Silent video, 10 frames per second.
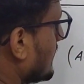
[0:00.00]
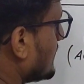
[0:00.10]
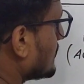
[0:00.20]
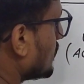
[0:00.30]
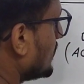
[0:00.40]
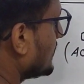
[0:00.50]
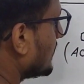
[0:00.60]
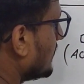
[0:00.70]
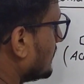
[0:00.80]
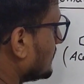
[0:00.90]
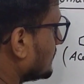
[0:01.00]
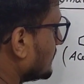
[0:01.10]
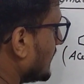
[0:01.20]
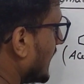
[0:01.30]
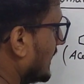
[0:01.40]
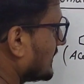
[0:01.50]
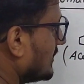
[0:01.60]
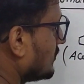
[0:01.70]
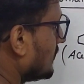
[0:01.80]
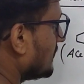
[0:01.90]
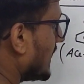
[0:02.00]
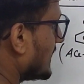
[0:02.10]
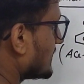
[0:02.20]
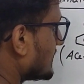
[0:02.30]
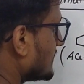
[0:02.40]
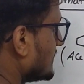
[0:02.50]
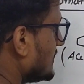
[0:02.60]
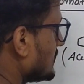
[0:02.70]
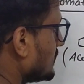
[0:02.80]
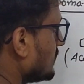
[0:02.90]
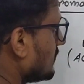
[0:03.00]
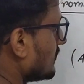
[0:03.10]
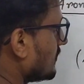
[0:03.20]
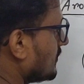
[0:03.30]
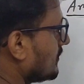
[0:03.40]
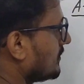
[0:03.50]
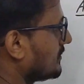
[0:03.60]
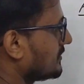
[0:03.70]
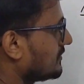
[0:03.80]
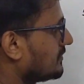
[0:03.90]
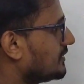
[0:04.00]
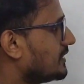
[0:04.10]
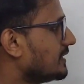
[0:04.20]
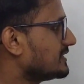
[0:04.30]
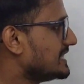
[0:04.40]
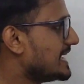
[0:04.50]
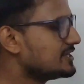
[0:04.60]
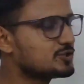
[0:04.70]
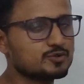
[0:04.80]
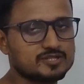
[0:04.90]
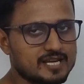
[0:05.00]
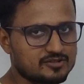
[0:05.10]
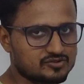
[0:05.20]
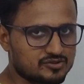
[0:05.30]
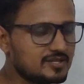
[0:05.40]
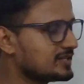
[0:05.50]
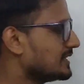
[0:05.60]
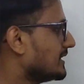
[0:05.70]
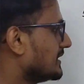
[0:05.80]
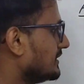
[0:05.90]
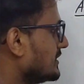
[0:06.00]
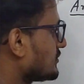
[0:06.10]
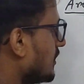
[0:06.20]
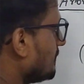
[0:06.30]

is with a alkyl group like CH2CH3, this